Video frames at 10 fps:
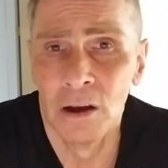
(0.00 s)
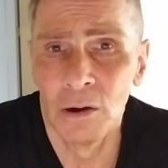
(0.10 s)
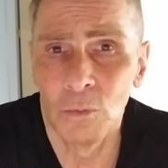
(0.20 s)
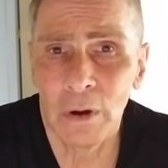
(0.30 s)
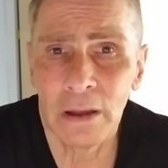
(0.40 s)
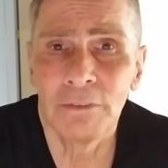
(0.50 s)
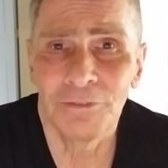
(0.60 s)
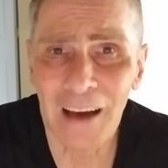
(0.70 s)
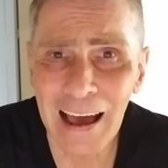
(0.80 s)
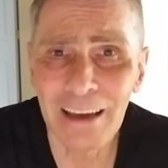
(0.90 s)
When
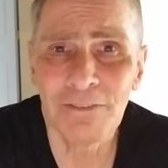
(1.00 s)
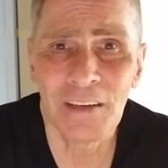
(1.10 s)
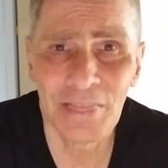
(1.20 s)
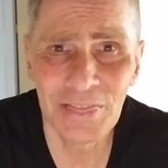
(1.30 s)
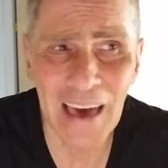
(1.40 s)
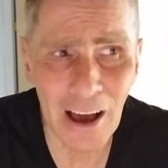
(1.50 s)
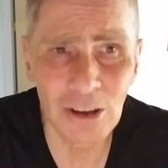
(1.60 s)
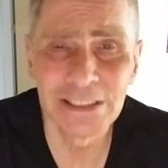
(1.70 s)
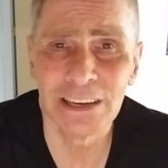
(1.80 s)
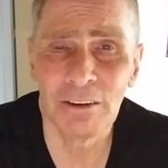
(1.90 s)

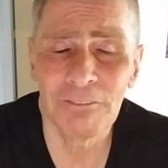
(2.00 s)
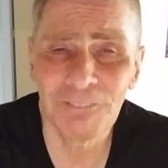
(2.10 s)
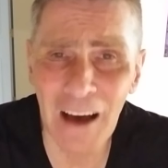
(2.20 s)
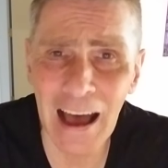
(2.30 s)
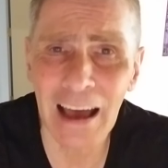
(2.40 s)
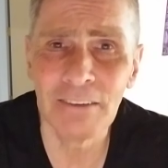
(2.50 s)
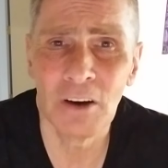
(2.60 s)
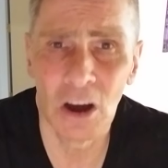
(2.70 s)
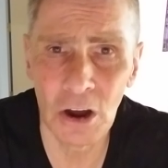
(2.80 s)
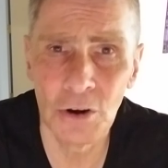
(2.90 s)

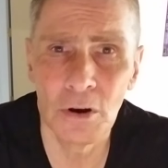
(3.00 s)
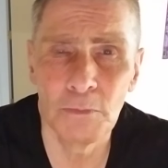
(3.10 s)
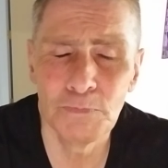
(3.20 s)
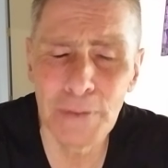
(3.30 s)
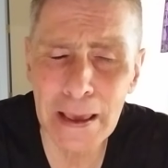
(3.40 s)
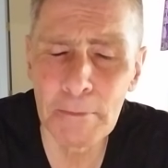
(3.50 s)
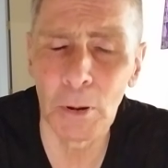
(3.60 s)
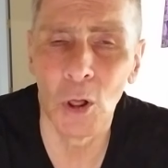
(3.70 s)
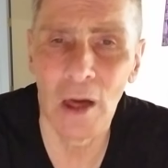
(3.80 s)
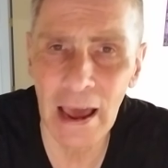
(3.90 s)
5,500
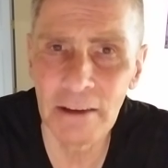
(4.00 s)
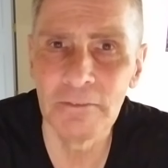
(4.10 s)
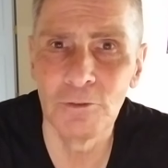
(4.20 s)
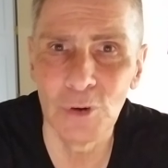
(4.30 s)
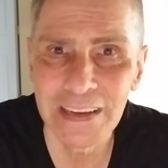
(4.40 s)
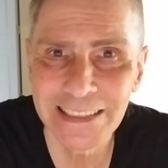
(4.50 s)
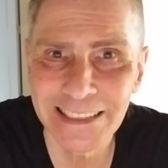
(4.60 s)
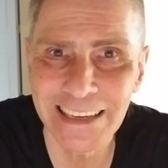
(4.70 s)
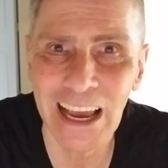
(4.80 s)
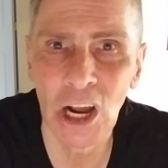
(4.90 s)
people every
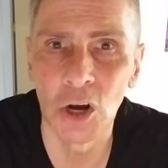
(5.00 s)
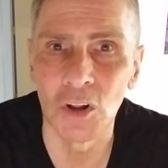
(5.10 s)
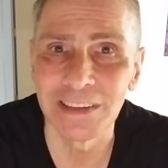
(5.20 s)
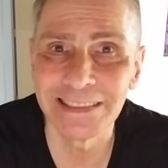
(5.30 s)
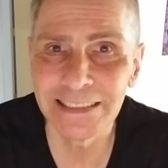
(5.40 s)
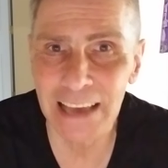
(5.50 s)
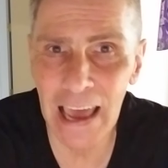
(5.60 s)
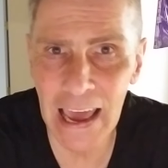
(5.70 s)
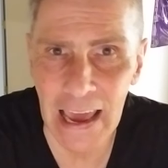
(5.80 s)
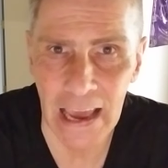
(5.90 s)
single
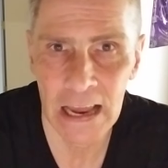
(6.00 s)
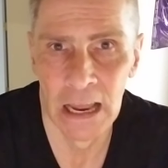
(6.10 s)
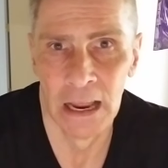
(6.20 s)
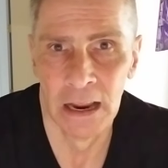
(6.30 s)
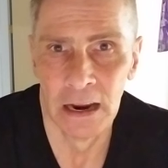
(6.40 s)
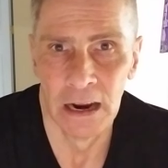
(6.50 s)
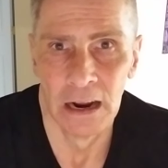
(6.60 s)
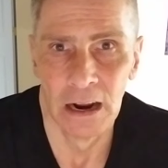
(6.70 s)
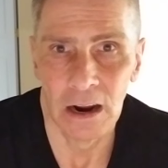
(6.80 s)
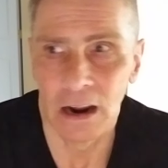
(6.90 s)
day
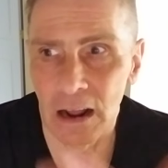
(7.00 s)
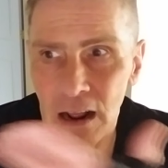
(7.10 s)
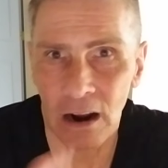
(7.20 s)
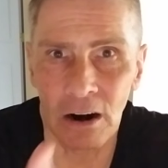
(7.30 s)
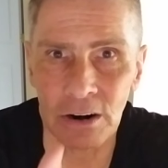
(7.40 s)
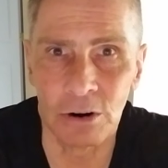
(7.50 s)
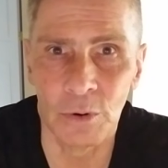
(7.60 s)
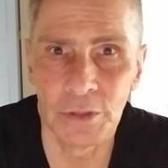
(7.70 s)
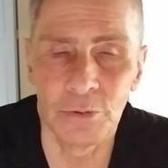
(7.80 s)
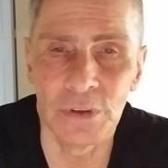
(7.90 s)
are
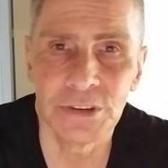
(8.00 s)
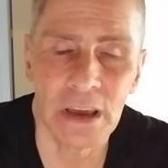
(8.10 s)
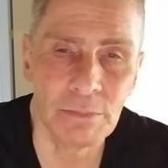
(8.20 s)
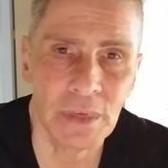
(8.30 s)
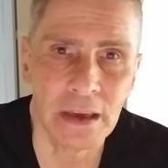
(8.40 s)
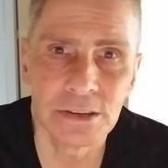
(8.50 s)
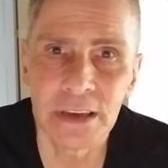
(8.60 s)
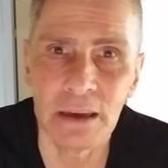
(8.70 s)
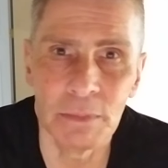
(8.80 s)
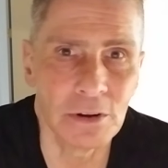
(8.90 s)
going through the same thing as
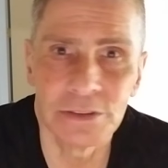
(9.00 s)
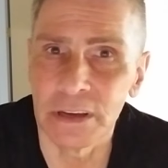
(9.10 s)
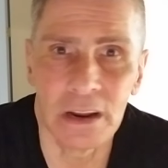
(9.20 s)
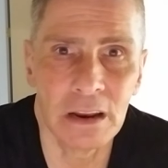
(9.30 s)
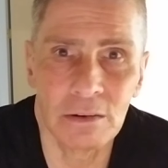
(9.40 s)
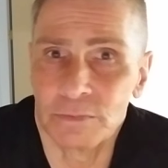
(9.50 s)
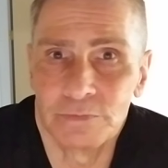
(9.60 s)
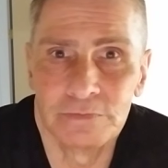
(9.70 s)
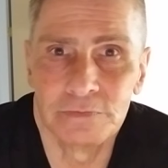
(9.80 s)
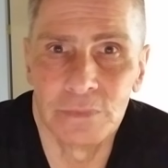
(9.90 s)
Kate Middleton. And,
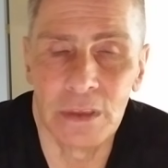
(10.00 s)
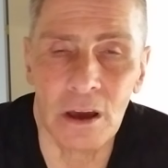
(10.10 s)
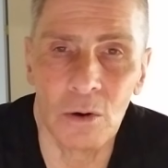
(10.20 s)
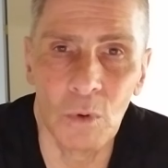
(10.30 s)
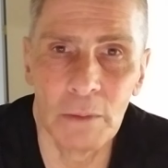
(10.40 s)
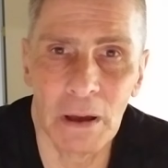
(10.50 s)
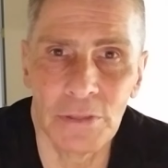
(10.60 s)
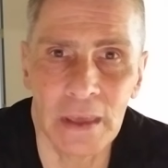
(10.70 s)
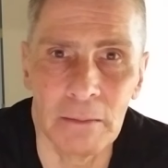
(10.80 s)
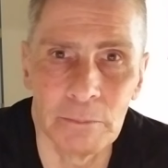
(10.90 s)
you know, what
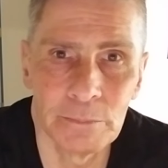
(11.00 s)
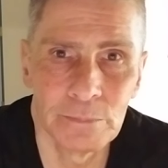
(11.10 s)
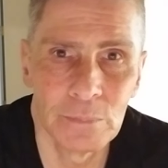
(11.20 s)
about them?